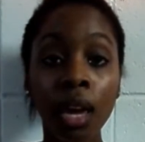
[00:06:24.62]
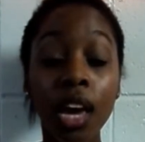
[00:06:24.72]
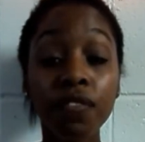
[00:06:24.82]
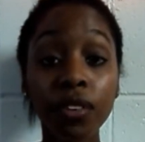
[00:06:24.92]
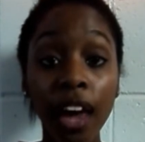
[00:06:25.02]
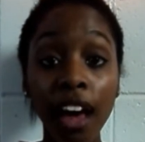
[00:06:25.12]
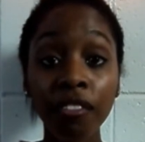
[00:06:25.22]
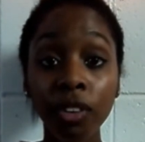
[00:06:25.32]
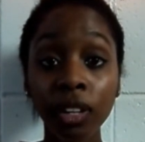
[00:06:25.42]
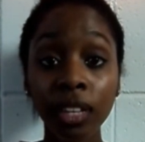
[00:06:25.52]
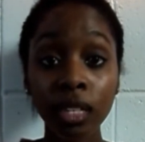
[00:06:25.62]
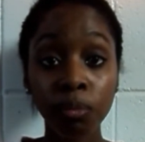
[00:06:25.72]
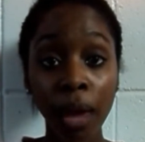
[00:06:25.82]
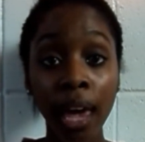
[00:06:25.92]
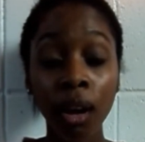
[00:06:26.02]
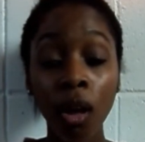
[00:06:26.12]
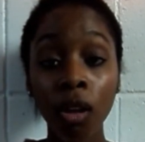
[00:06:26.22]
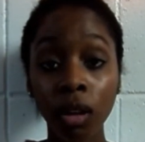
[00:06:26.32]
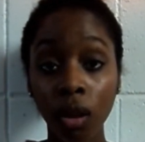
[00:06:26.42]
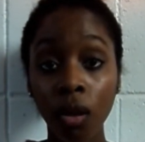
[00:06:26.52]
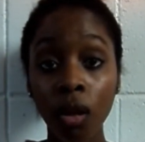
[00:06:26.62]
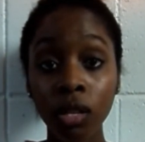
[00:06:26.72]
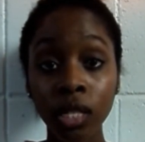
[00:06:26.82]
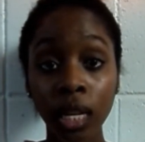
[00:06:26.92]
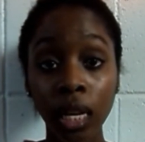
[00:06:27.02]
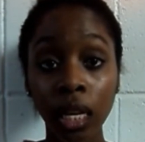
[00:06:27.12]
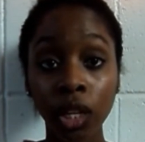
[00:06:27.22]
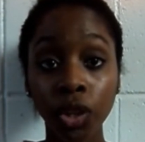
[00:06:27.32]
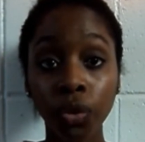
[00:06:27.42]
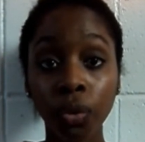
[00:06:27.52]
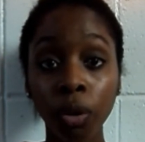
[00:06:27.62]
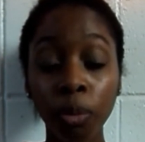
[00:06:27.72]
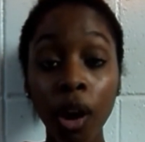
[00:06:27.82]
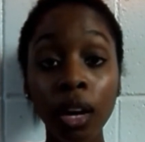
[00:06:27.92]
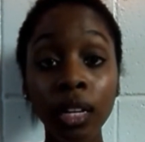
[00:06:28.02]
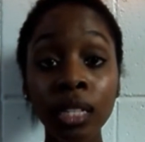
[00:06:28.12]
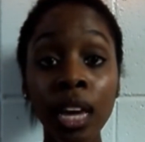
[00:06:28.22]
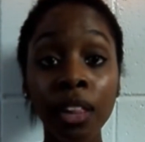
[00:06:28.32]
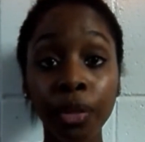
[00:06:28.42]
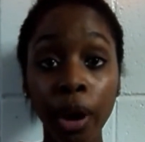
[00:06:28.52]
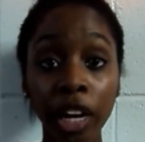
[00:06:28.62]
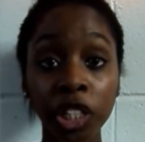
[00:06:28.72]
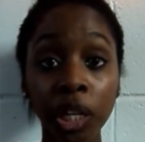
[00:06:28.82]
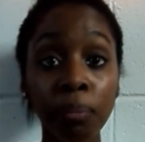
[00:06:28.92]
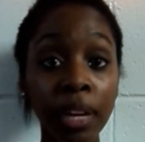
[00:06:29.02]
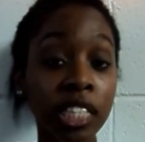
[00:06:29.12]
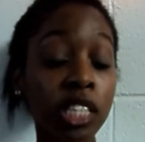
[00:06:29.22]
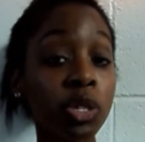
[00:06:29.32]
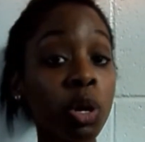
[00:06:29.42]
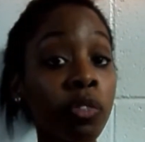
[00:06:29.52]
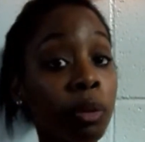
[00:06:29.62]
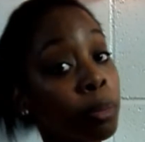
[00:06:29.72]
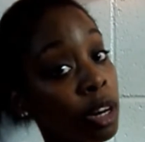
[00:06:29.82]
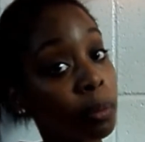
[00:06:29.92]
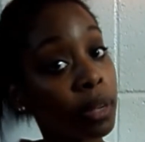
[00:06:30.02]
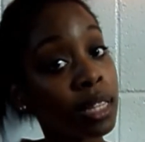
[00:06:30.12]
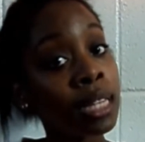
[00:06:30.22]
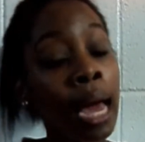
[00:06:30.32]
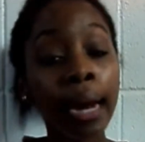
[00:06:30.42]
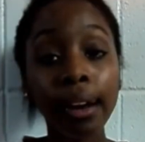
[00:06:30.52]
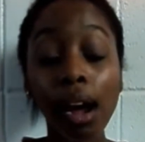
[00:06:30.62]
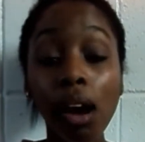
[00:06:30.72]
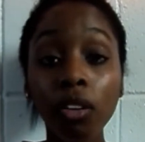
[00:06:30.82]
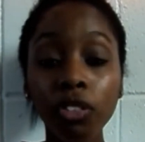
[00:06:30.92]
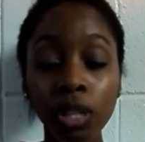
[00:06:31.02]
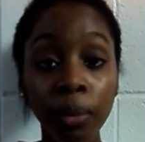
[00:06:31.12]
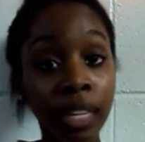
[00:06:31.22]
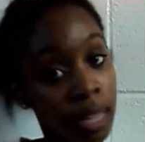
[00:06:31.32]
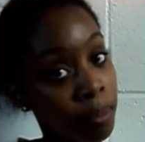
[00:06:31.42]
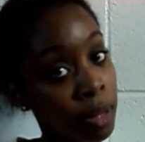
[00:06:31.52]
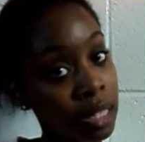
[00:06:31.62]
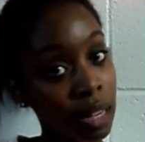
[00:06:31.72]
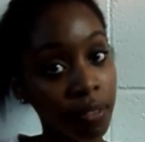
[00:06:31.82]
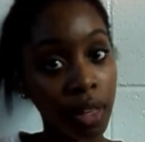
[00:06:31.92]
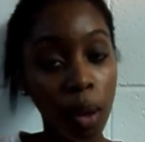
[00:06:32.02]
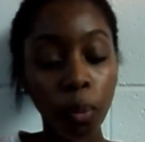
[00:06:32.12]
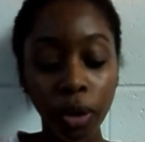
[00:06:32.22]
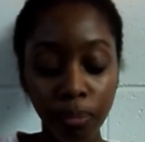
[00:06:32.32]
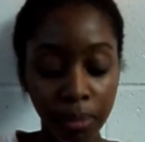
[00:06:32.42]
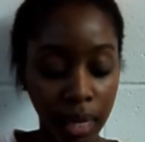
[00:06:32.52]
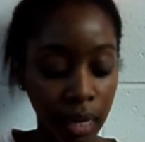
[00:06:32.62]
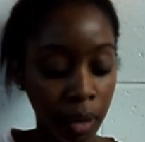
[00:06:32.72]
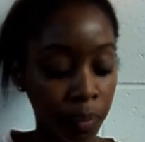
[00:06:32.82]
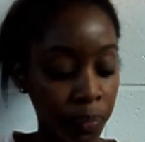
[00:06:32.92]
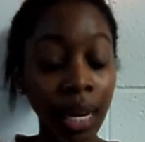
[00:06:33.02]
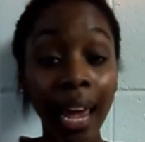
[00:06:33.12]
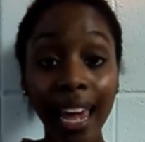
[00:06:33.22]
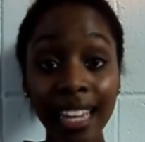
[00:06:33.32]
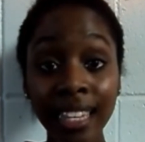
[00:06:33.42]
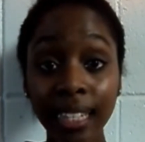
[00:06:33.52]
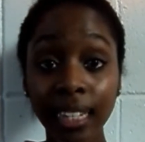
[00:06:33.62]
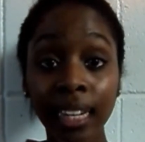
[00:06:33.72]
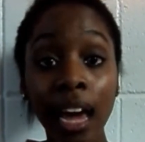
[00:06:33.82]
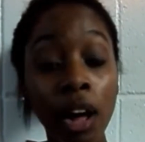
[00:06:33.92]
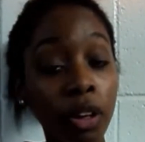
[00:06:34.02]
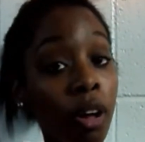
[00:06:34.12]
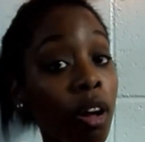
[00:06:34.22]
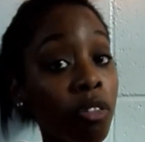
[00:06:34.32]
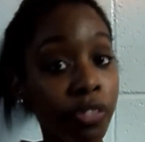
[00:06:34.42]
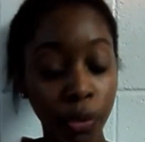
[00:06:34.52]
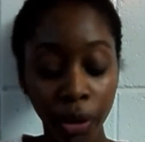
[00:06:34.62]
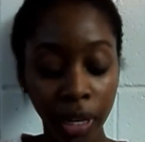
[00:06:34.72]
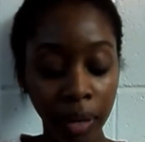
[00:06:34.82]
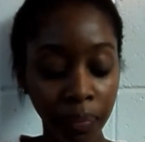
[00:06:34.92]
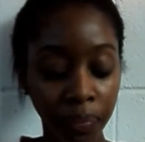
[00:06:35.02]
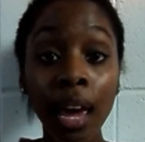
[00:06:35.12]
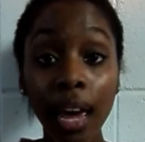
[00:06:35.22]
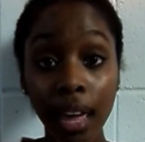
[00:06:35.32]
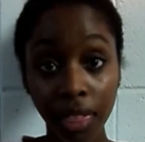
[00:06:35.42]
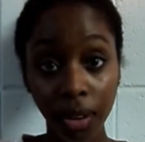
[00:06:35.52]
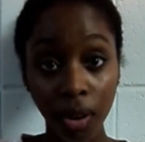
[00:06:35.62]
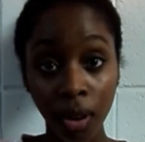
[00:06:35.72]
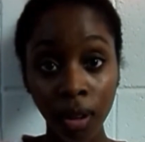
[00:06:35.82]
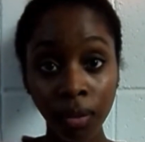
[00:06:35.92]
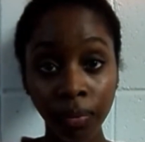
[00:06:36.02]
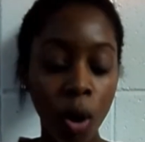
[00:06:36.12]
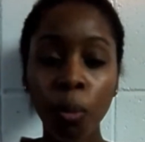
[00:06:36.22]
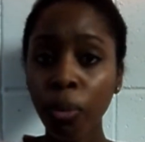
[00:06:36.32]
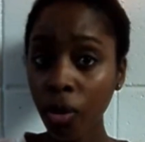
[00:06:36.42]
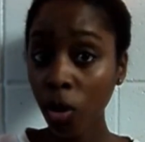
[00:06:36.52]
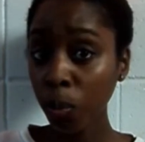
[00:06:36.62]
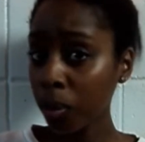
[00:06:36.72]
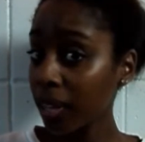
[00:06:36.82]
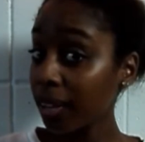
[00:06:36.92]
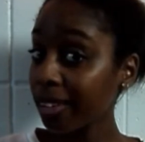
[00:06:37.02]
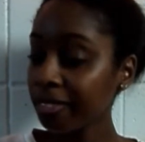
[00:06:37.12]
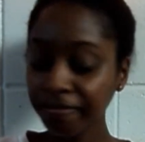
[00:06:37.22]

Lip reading: If you have one of these bad alcohols in your products, they're actually meant to serve a purpose. Now, some examples of them would be SD alcohol 40, ethanol, Propyl,